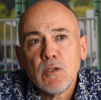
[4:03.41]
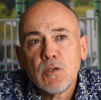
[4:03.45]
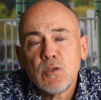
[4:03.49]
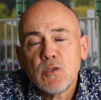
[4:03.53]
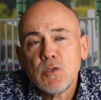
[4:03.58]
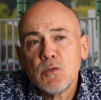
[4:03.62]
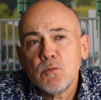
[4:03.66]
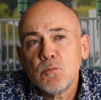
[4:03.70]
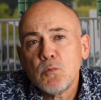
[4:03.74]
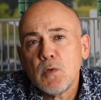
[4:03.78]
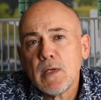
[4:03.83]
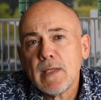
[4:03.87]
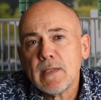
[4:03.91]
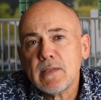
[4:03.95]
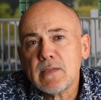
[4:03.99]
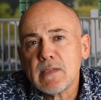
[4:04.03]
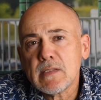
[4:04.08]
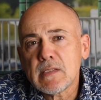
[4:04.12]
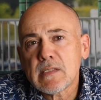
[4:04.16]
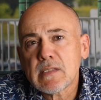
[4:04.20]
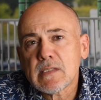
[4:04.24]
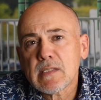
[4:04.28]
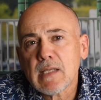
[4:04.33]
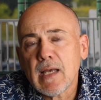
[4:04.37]
2
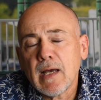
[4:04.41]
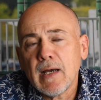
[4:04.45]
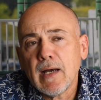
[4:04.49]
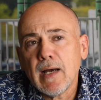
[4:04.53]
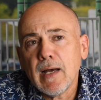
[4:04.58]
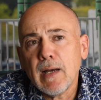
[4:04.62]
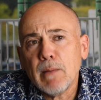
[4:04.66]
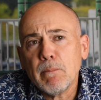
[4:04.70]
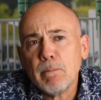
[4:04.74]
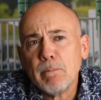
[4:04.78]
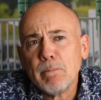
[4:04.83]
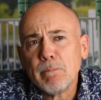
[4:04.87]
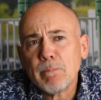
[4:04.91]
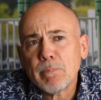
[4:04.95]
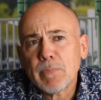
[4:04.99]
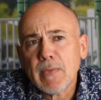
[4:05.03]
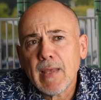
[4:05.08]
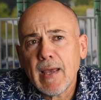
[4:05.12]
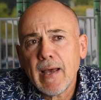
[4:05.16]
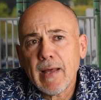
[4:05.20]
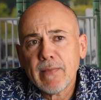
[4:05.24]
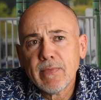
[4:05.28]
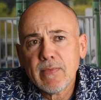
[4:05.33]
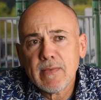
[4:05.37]
wins
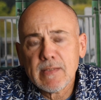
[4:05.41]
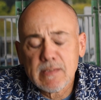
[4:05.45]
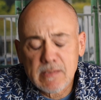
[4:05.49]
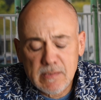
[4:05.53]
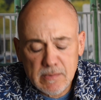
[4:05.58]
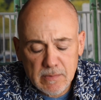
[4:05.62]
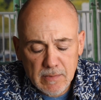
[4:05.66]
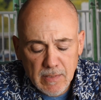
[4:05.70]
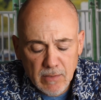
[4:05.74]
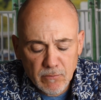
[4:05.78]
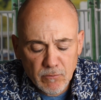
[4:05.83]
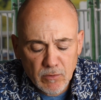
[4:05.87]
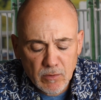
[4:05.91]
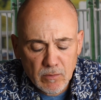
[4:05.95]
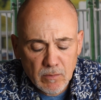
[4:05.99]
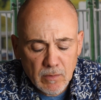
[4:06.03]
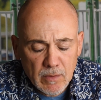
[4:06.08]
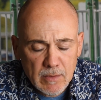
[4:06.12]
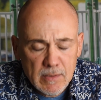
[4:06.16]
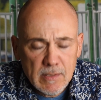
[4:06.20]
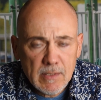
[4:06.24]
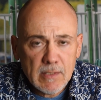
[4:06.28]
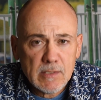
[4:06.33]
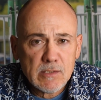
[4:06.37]
at this level.
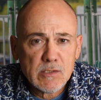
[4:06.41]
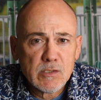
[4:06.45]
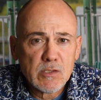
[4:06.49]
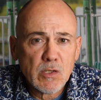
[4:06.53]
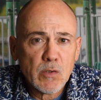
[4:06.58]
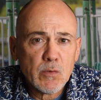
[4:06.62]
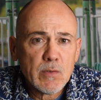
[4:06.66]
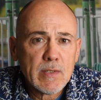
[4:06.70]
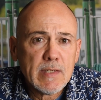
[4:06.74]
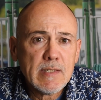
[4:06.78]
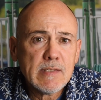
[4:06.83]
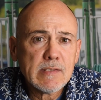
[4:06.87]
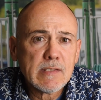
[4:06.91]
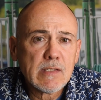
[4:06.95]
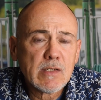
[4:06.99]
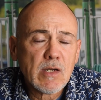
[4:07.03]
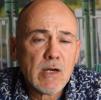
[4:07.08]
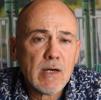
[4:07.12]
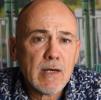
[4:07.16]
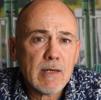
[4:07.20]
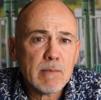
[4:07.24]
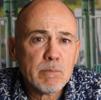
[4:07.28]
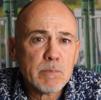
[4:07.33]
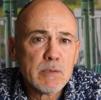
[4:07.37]
So he's
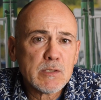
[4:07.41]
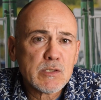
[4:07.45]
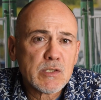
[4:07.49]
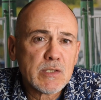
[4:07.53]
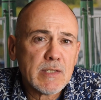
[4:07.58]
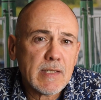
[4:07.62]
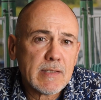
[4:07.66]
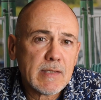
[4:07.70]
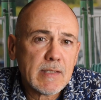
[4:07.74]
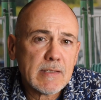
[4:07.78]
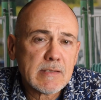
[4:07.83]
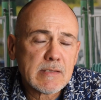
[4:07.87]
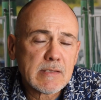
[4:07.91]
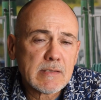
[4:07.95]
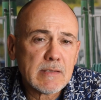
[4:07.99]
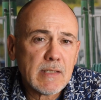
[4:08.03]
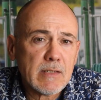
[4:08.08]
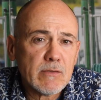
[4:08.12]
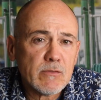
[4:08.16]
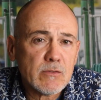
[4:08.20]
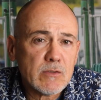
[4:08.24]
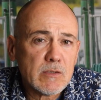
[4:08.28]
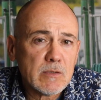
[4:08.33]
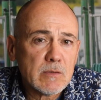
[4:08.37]
accomplished at this
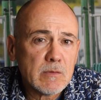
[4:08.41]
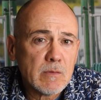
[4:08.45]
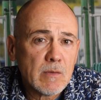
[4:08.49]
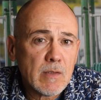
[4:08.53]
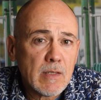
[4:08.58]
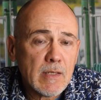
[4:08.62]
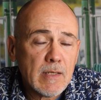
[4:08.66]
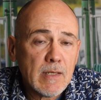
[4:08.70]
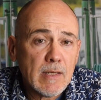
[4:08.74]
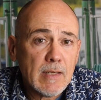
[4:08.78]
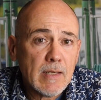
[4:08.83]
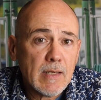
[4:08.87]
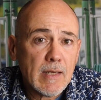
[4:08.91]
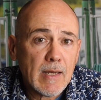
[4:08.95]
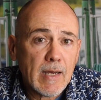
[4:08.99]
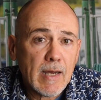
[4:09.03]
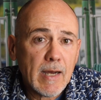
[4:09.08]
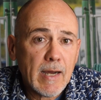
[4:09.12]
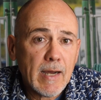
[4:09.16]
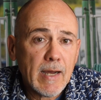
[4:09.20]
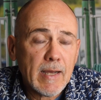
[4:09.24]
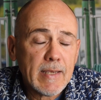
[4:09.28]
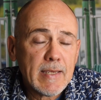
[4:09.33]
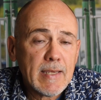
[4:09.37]
level.
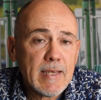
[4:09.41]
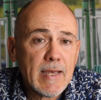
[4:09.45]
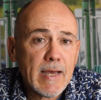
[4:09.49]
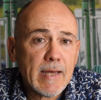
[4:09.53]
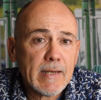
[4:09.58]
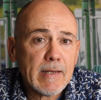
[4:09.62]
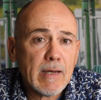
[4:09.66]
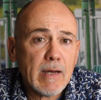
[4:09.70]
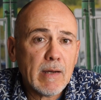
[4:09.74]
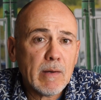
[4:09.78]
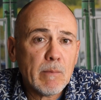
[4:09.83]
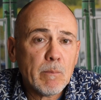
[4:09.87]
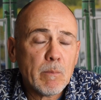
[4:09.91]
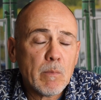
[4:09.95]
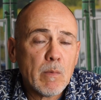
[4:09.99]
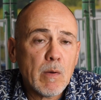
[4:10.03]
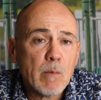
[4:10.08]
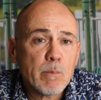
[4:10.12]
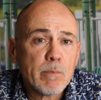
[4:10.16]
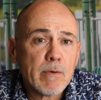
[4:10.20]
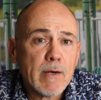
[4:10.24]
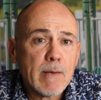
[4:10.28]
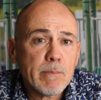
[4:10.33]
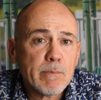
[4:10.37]
He had a
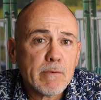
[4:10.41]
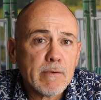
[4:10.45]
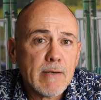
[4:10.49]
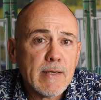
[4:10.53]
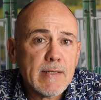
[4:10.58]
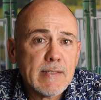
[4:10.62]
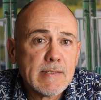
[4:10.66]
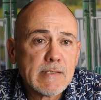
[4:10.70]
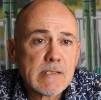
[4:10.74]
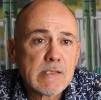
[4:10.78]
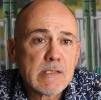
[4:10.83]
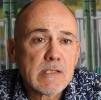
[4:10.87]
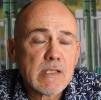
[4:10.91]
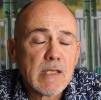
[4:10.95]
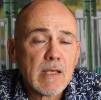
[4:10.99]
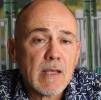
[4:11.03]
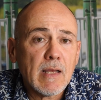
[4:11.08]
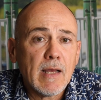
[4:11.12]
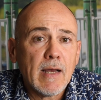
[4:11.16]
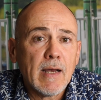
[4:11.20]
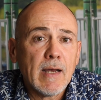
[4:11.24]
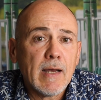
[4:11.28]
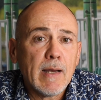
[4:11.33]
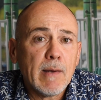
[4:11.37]
prep race
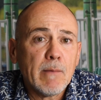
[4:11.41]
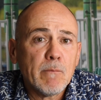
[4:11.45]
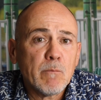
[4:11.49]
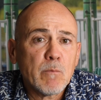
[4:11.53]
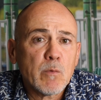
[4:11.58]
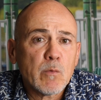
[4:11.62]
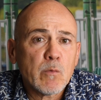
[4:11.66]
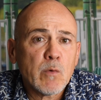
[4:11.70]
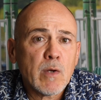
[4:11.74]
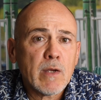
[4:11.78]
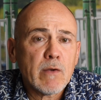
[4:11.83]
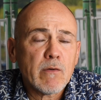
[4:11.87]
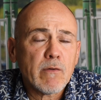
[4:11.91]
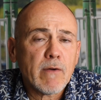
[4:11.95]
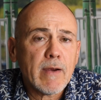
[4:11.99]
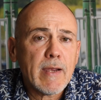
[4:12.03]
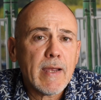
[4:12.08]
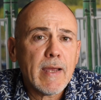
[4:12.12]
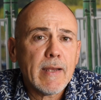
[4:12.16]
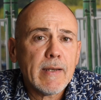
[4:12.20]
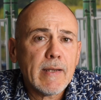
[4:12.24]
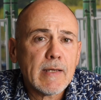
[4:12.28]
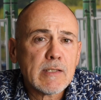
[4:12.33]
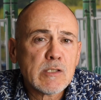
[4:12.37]
where he
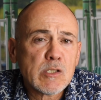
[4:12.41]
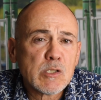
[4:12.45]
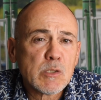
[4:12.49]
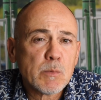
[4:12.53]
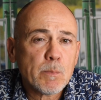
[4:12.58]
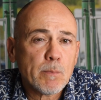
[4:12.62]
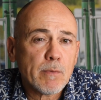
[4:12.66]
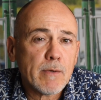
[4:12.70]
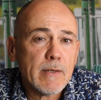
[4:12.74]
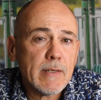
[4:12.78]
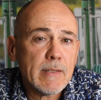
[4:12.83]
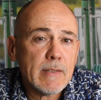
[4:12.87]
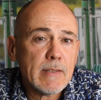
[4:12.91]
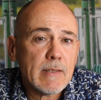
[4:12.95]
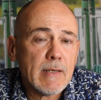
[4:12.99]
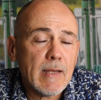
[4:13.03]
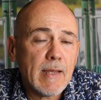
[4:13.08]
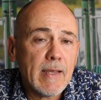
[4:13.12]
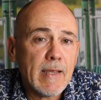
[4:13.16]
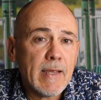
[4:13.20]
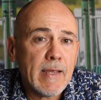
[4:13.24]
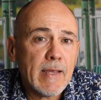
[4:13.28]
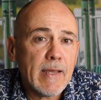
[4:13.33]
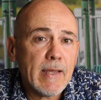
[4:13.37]
ran a sprint
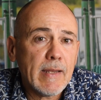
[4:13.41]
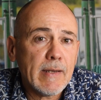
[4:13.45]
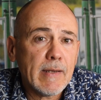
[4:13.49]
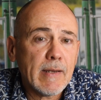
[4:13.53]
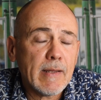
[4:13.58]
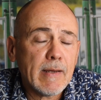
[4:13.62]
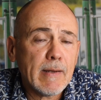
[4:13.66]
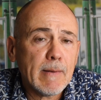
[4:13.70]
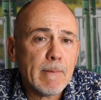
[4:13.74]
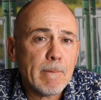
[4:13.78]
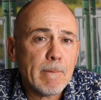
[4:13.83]
and